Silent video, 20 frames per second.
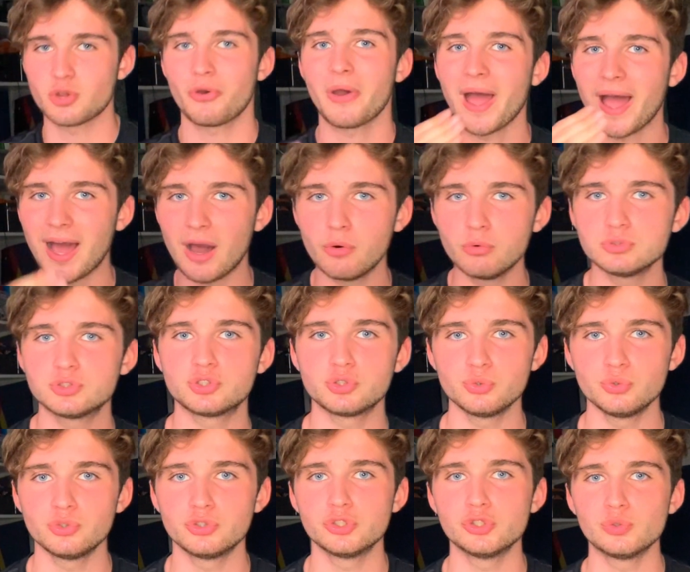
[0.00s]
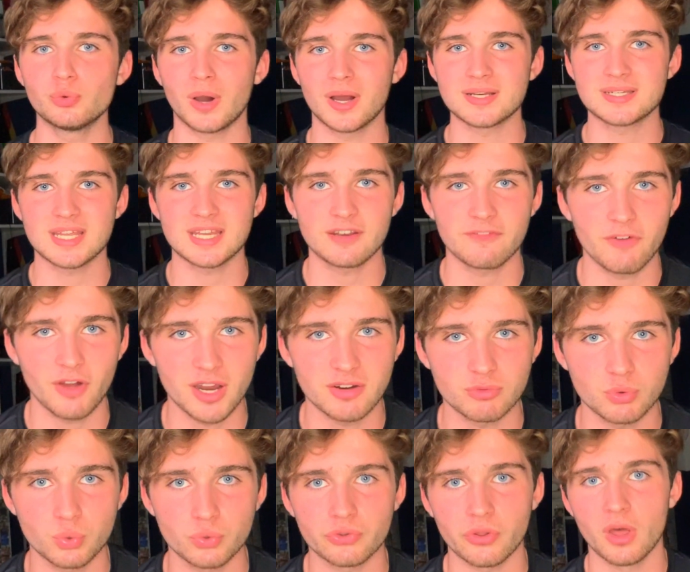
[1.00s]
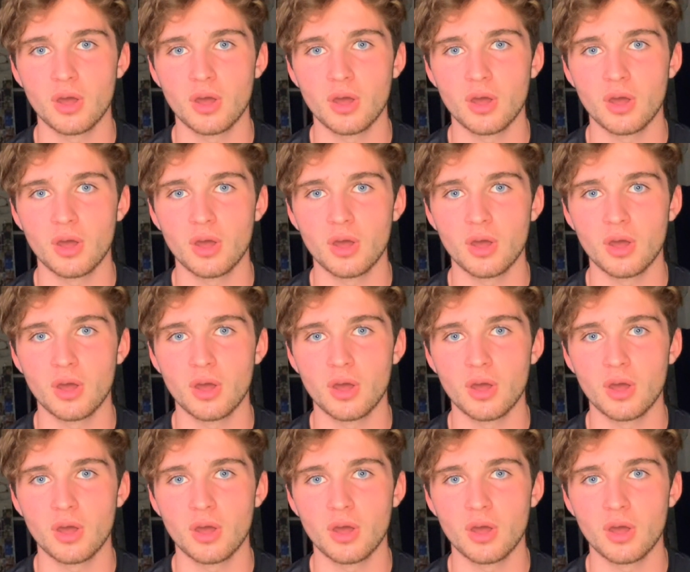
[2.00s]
how do you identify rules?